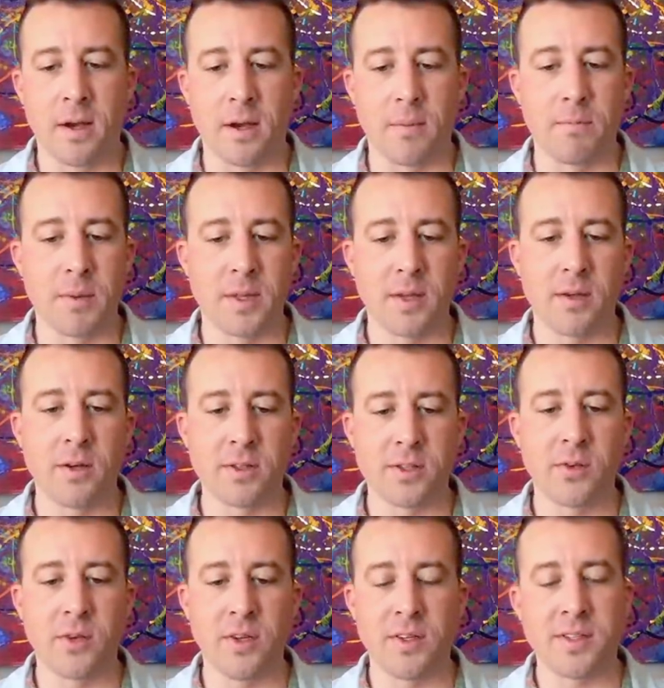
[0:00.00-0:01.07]
Um, but they
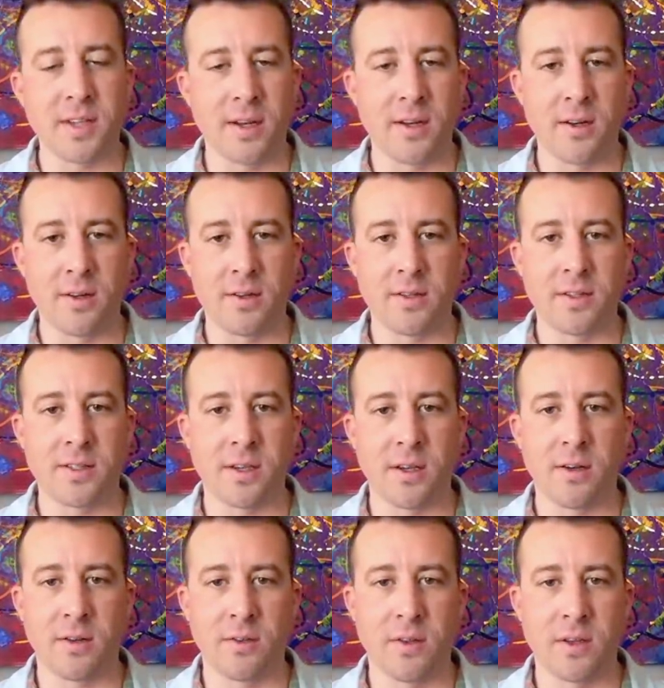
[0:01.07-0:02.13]
also can decide on
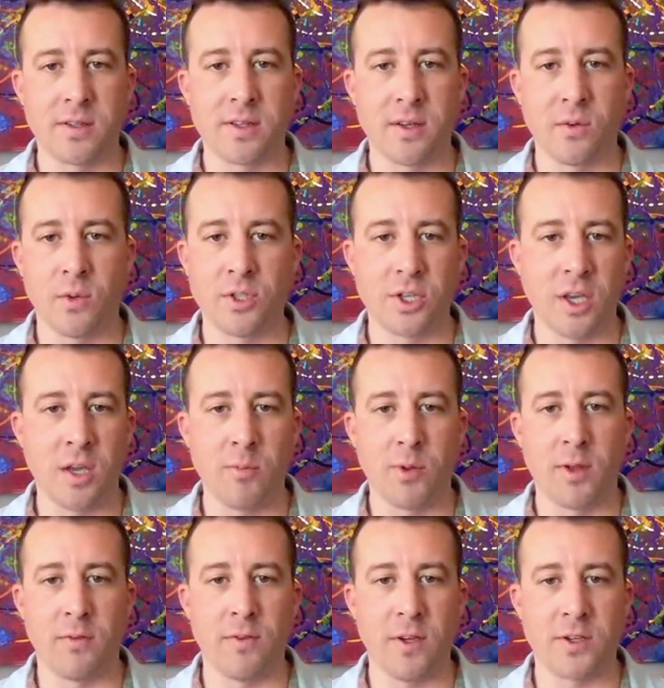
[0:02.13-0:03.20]
decide on things like which
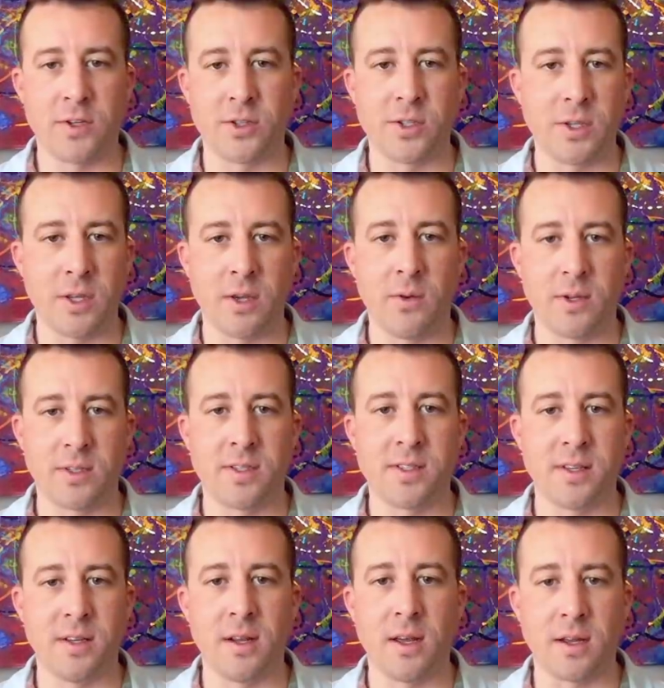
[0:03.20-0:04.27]
gameplay features do they want to
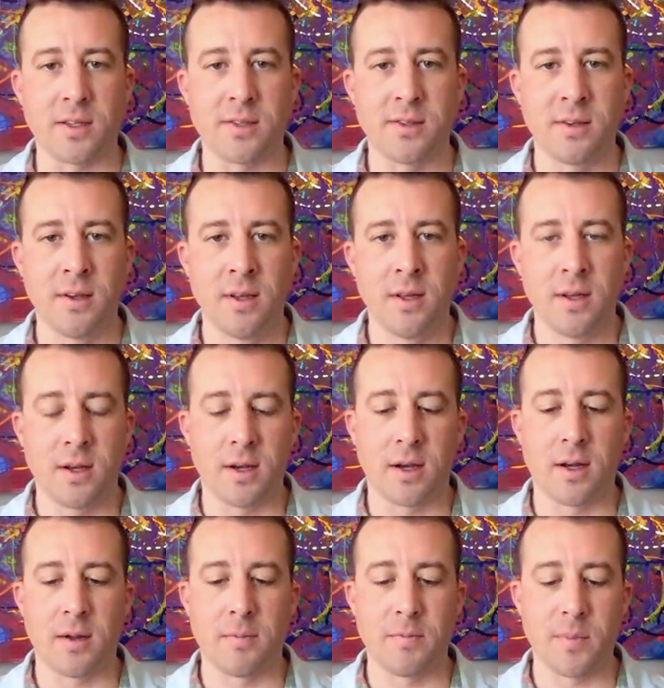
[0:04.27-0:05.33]
see next.
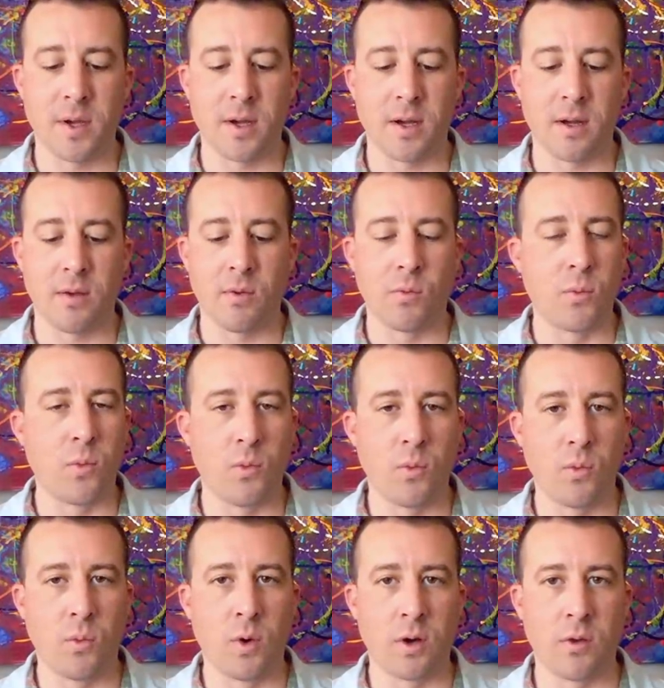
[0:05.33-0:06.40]
Um,
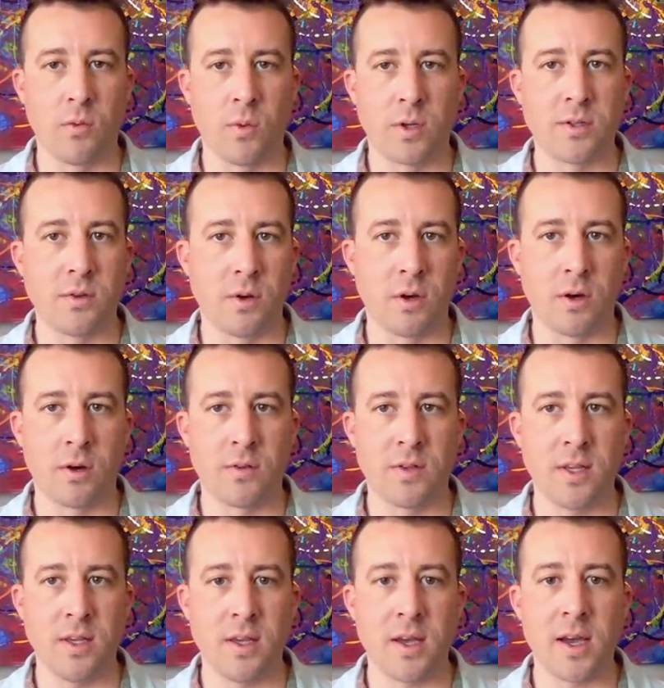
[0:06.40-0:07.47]
what what are
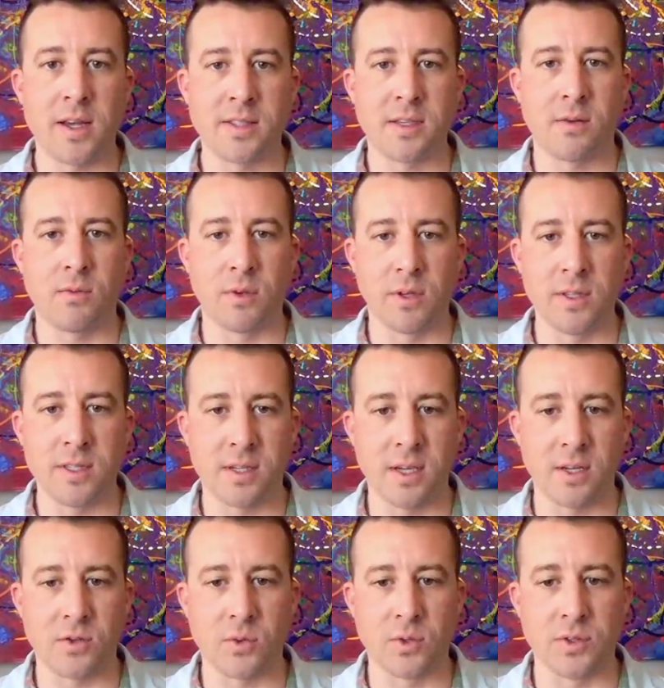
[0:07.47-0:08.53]
the asset release
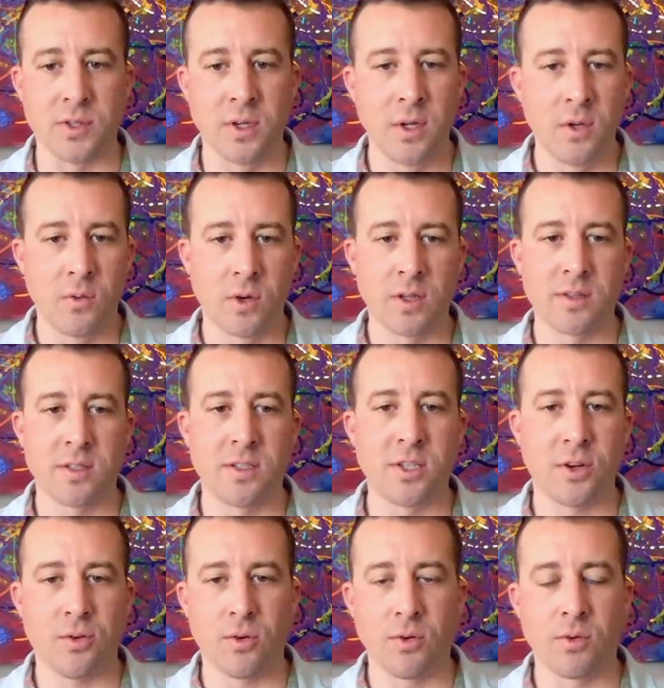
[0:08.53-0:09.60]
schedules? What is the
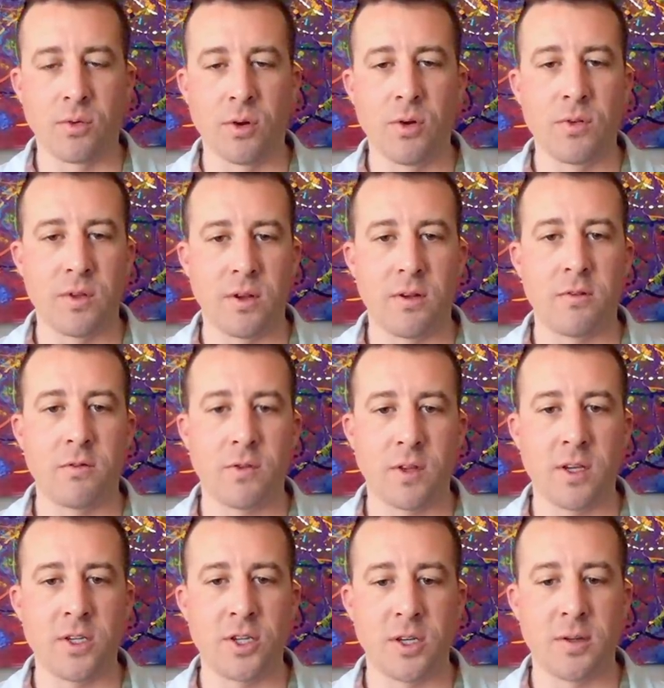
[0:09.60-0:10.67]
general growth and
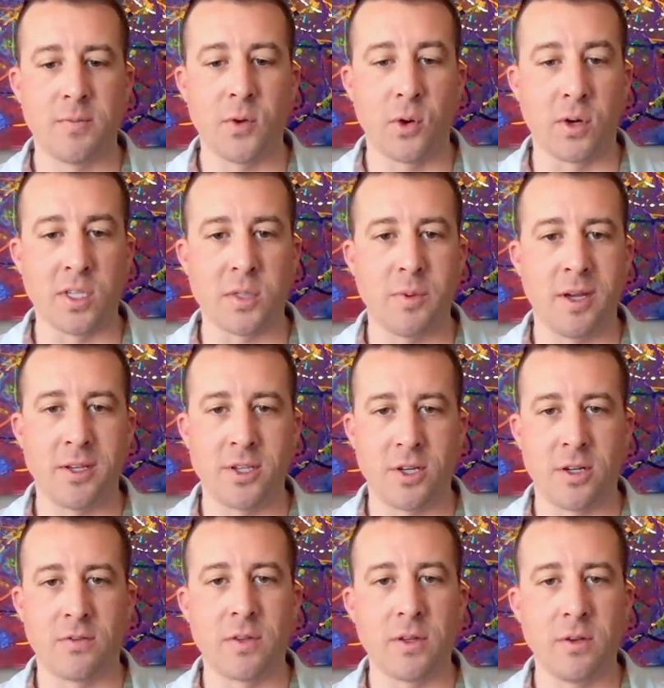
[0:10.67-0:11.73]
inflation or
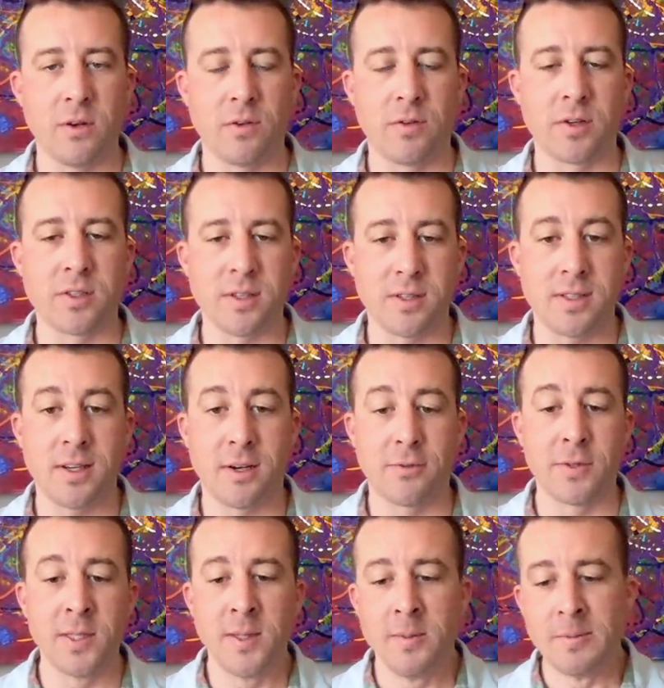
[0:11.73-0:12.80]
expansion of the universe
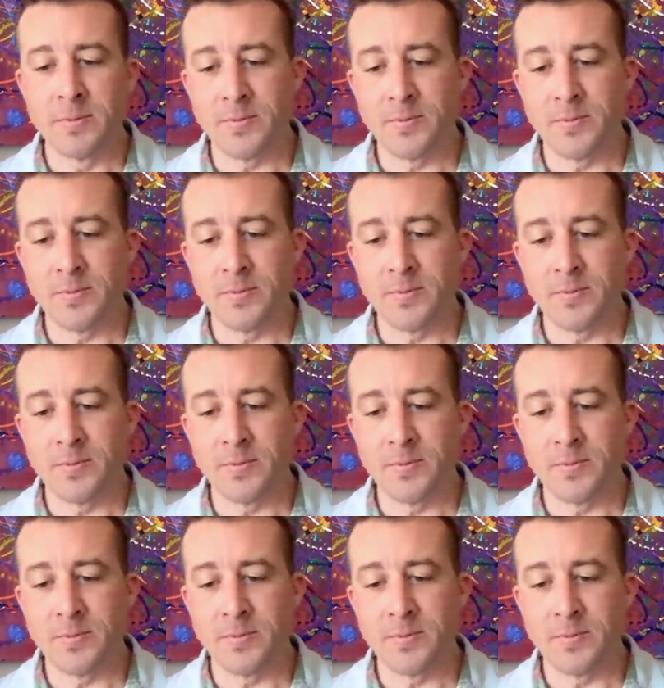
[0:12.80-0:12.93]
itself?